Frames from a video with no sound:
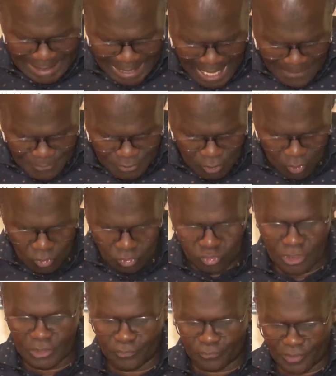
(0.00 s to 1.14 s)
elapsed on
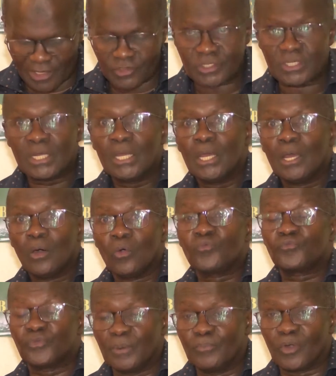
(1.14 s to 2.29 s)
21st
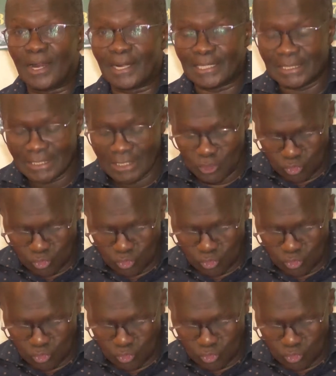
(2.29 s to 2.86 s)
of February